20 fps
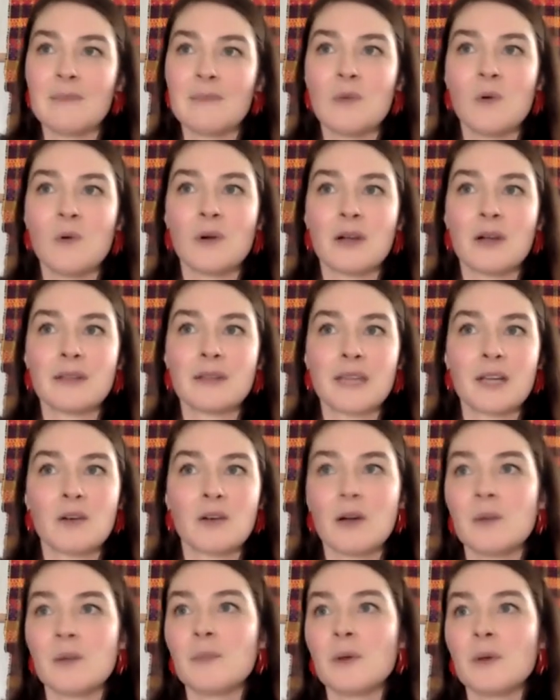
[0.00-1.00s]
or they
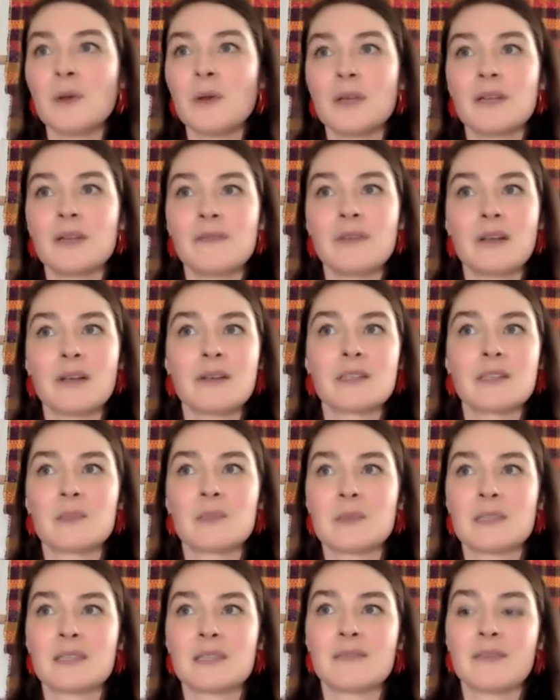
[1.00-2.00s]
crumble in a very
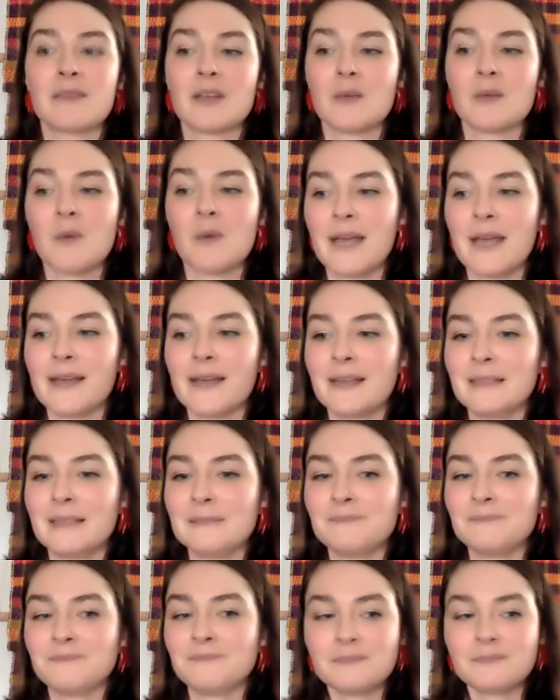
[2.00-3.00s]
specific
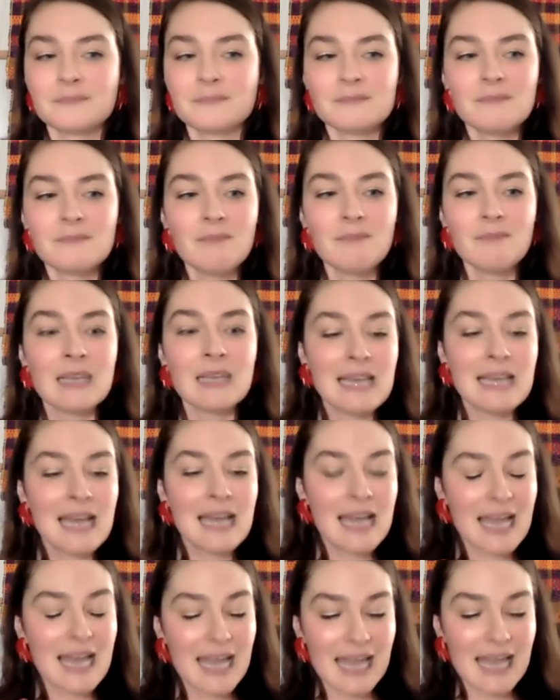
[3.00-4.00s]
way.
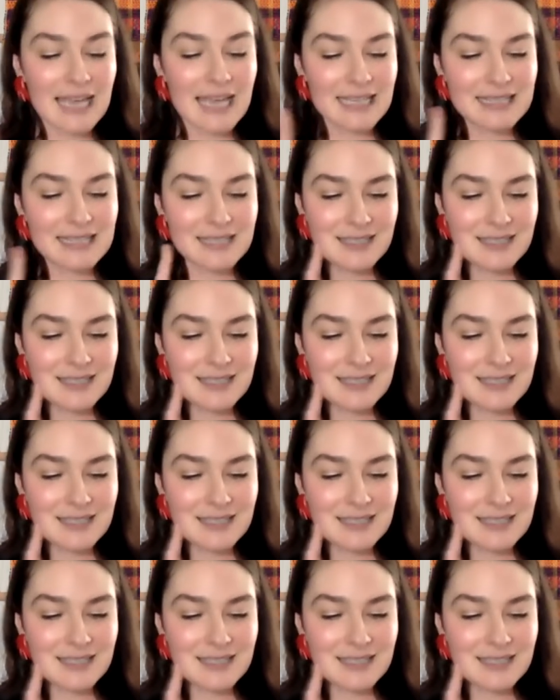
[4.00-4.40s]
And